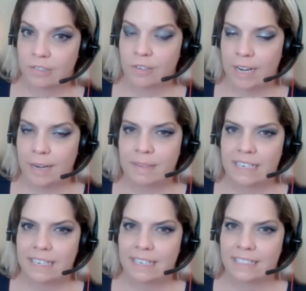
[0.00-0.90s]
great, but
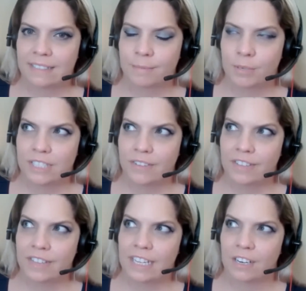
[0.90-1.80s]
it puts
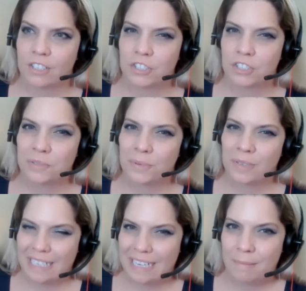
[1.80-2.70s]
everything in a super
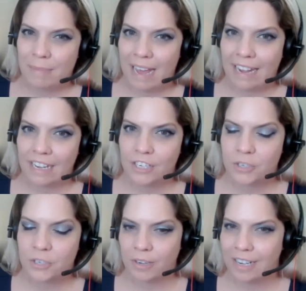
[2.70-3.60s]
neat
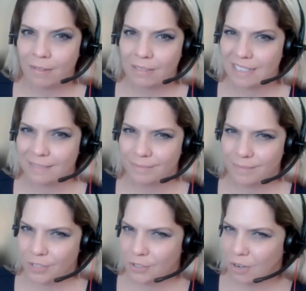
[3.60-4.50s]
package where you're not really
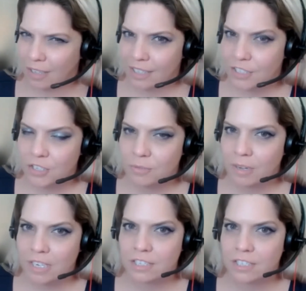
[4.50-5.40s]
struggling too
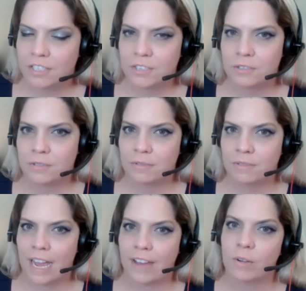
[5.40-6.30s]
much to
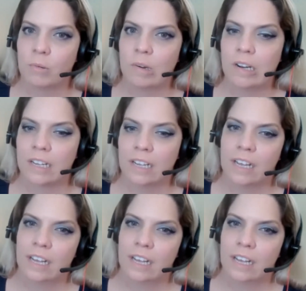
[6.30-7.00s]
have it work.